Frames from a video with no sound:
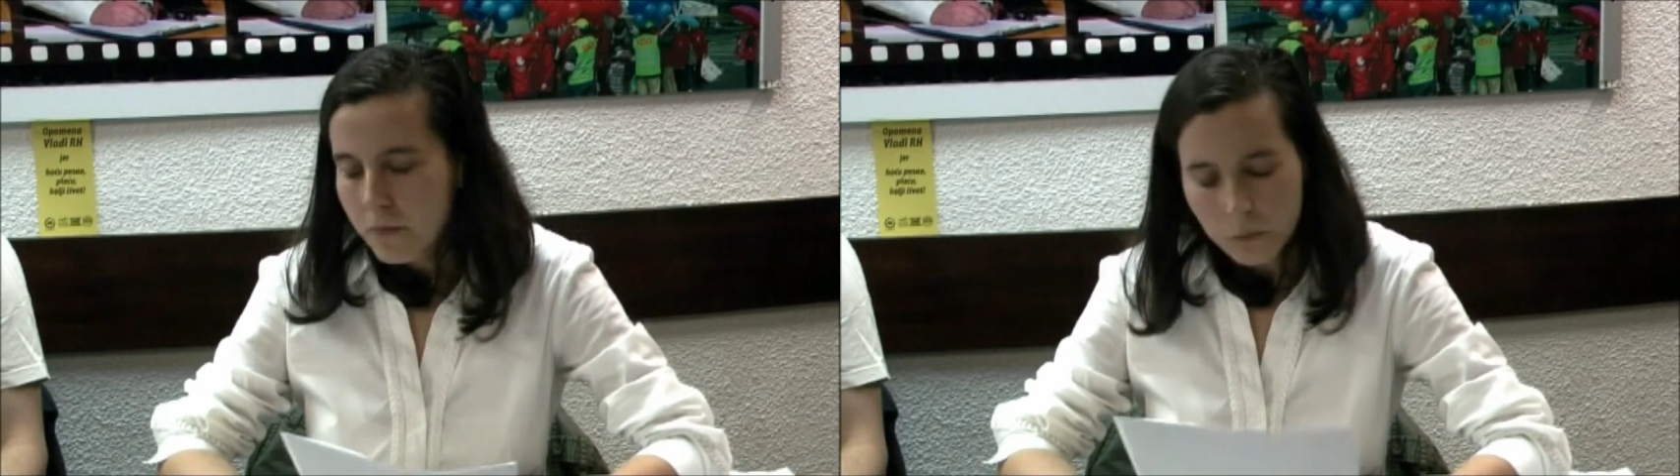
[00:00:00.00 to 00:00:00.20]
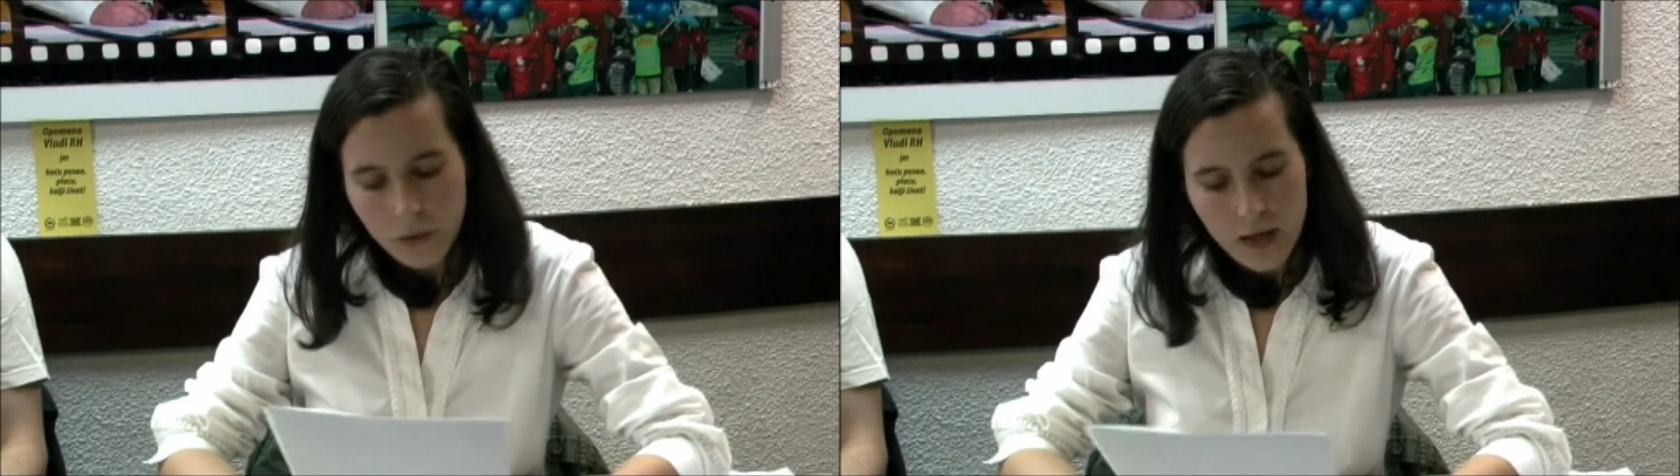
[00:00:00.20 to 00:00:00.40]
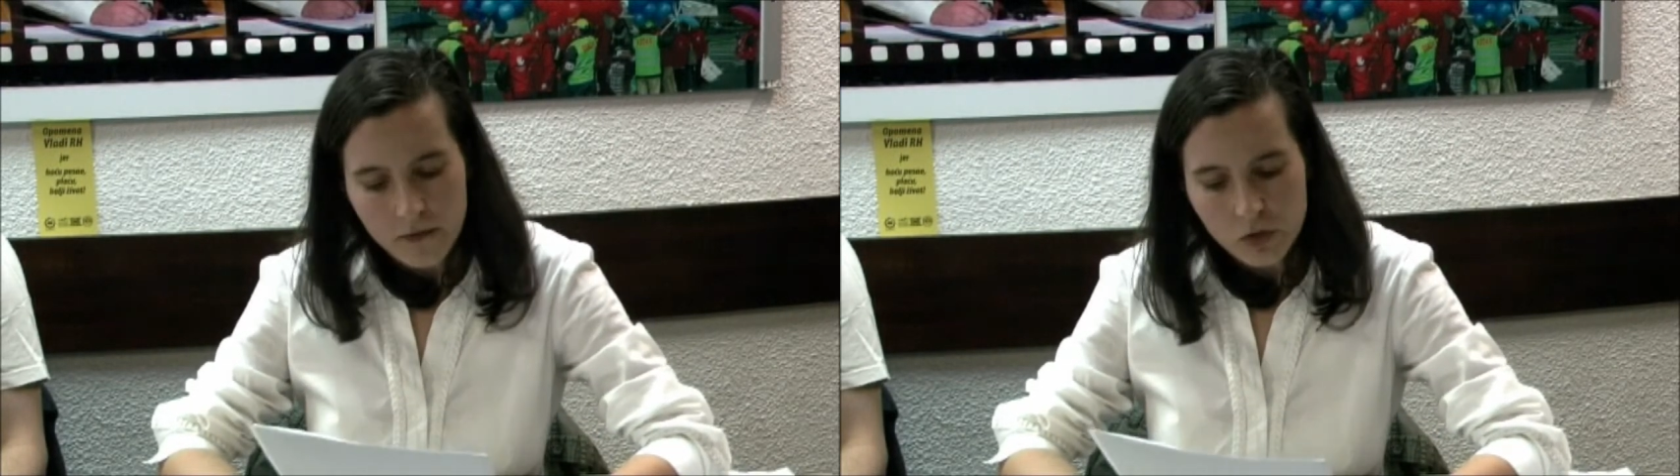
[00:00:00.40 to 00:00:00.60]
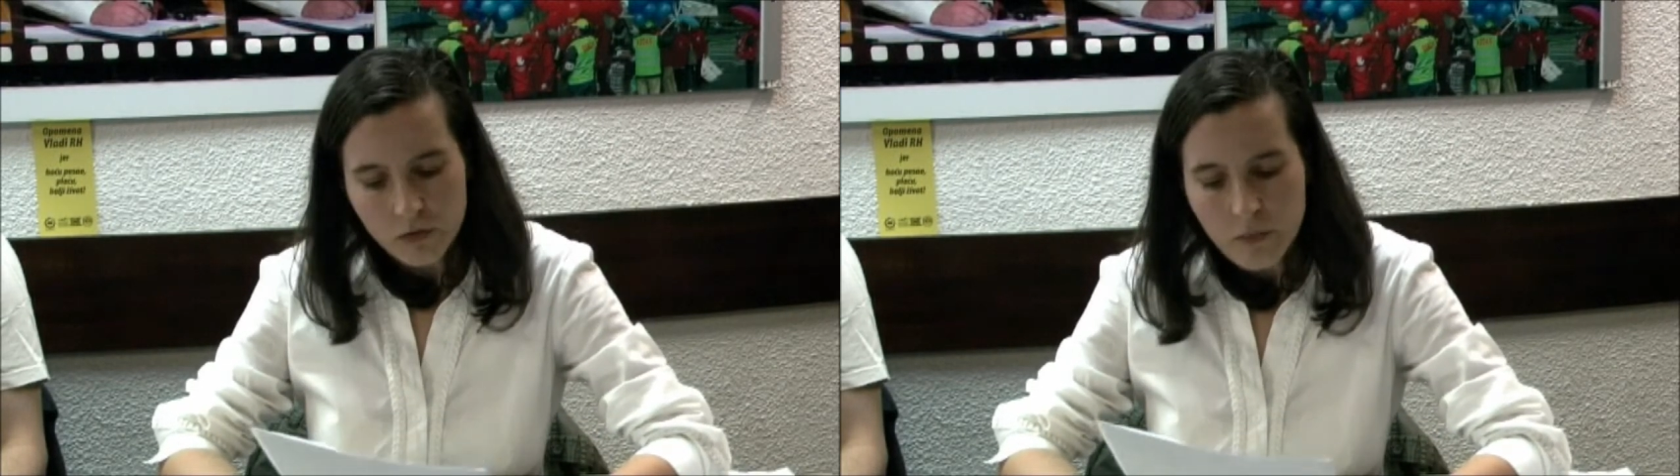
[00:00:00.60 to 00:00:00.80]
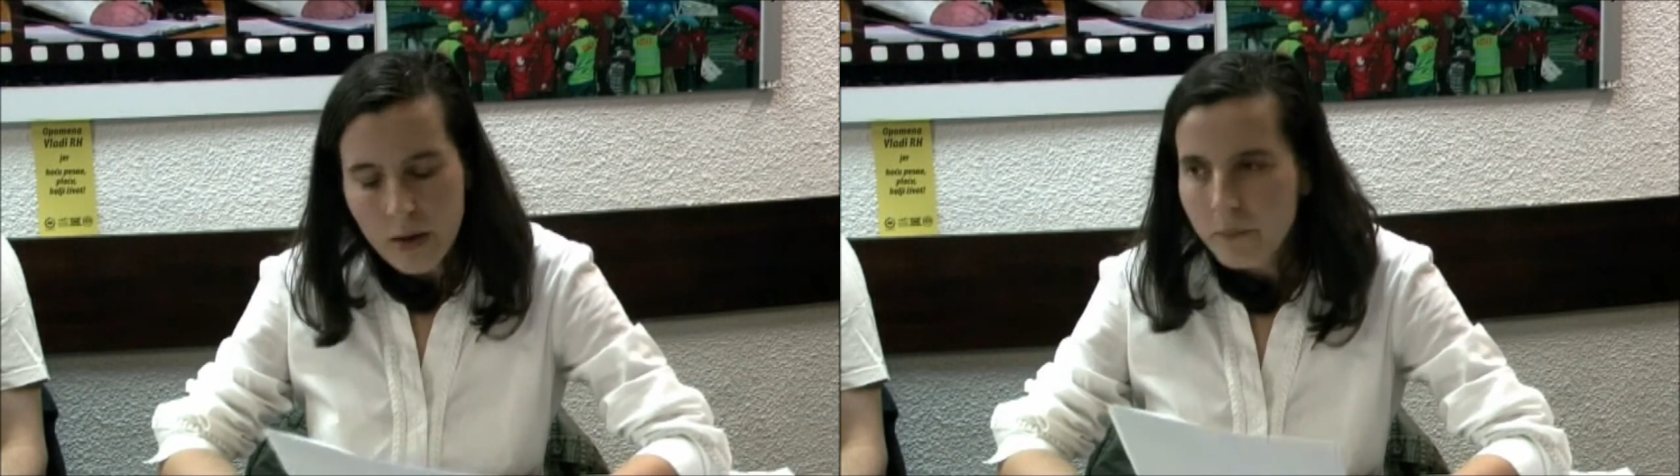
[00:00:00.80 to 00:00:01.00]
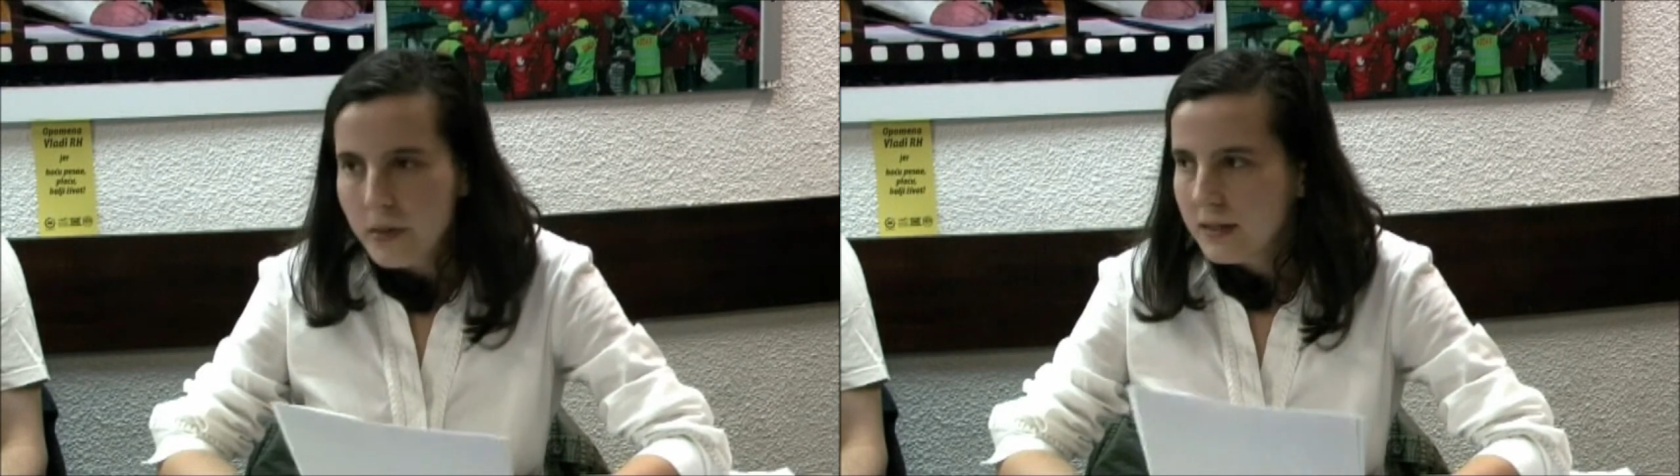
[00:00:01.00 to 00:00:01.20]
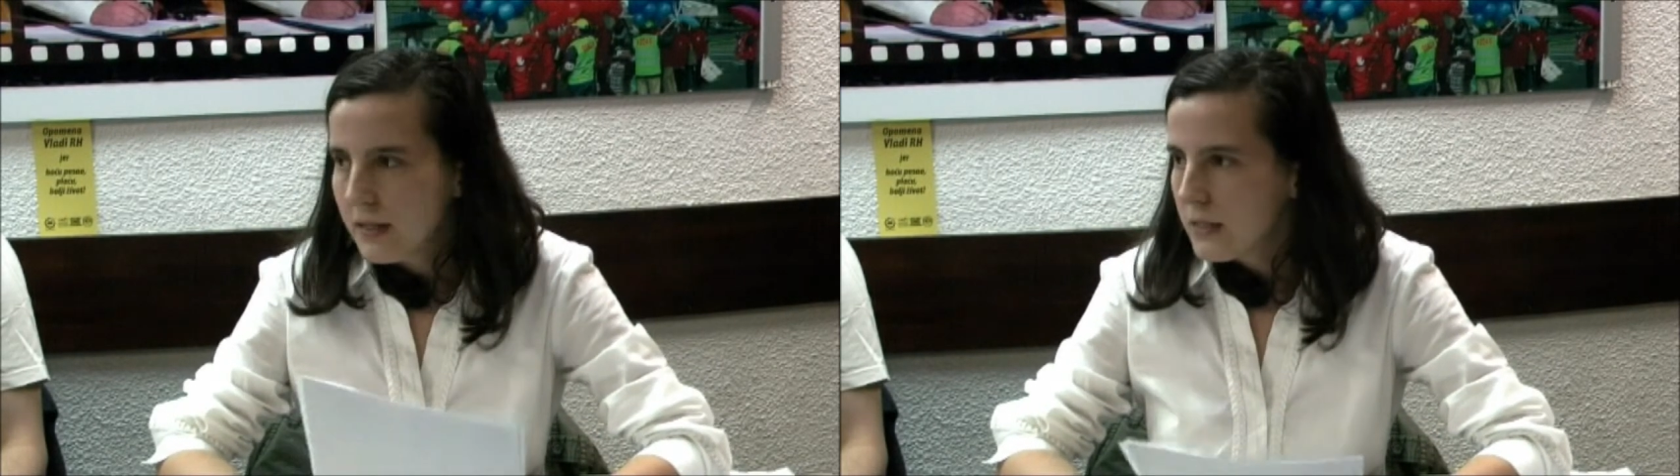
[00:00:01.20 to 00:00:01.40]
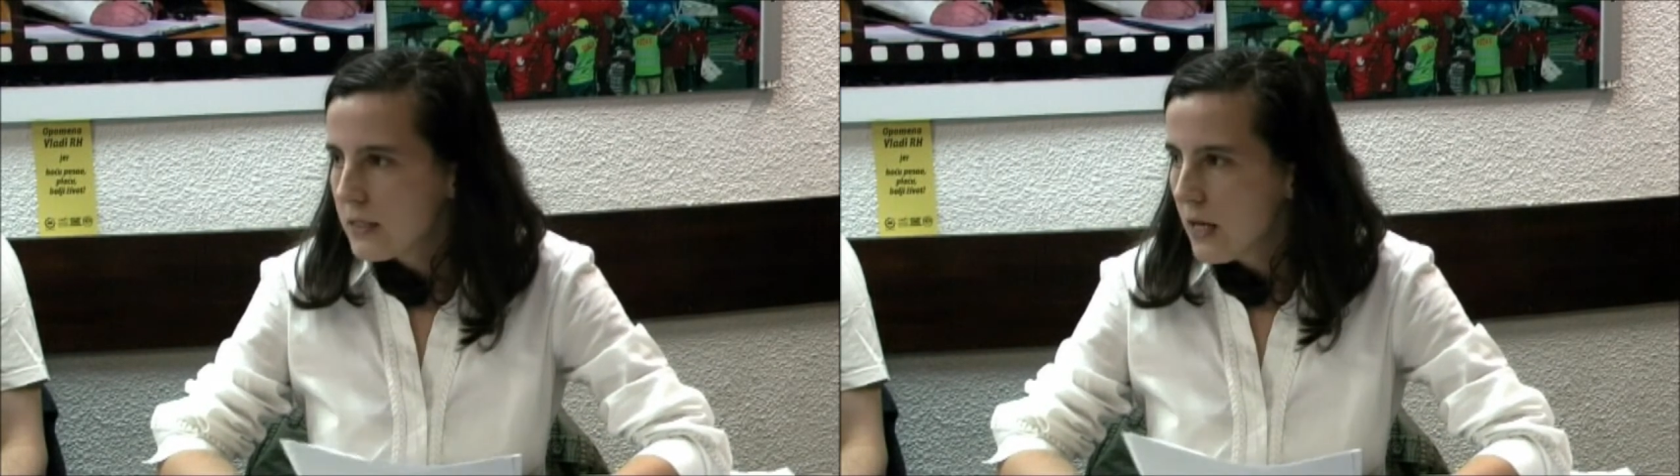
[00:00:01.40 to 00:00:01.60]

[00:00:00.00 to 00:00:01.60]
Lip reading: we have to remember that